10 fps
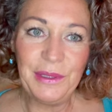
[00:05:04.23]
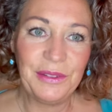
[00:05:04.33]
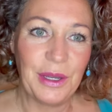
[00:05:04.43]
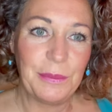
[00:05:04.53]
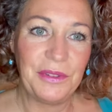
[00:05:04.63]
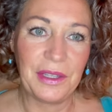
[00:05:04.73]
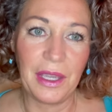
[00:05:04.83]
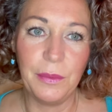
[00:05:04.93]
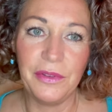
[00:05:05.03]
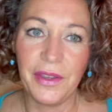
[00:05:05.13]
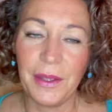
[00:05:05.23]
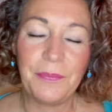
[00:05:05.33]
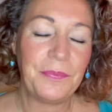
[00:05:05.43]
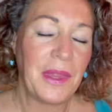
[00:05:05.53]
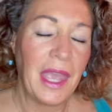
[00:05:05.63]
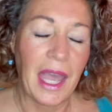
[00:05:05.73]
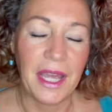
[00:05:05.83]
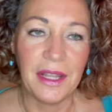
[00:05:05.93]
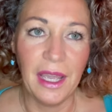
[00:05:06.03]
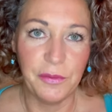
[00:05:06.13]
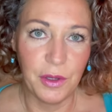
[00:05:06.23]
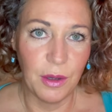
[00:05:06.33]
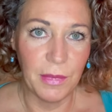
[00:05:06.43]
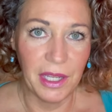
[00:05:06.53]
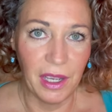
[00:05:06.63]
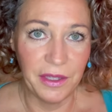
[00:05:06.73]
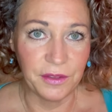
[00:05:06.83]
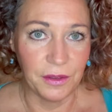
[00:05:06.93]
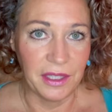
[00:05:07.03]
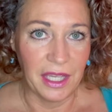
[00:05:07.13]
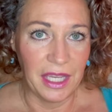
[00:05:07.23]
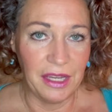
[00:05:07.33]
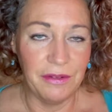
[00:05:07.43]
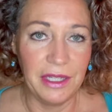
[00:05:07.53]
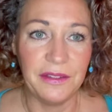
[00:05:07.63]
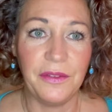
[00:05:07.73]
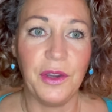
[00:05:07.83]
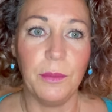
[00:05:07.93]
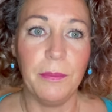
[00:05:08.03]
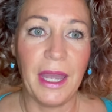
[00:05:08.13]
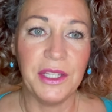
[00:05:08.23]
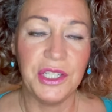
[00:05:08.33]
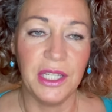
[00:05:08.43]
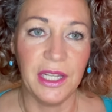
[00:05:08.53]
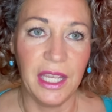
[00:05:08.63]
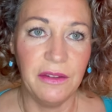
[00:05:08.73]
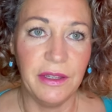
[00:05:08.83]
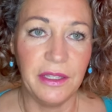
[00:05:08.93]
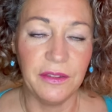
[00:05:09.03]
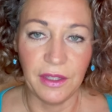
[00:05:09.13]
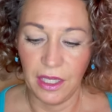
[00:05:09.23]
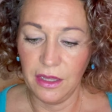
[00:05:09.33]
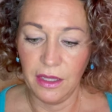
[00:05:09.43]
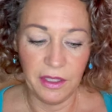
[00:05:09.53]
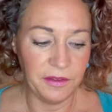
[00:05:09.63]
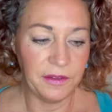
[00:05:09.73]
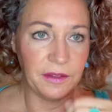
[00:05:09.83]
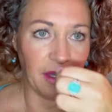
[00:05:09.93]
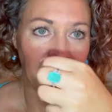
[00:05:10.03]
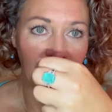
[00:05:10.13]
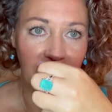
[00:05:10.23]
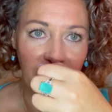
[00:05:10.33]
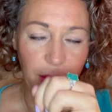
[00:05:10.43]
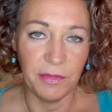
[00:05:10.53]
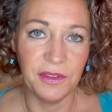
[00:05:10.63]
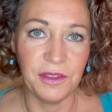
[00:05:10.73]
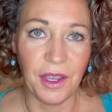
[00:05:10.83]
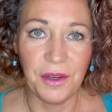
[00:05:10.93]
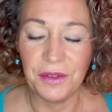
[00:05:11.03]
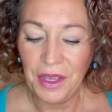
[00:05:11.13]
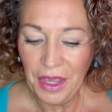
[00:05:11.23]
top to go with it, and I have got my eyes on the earrings. They've got matching earrings in this gemstone.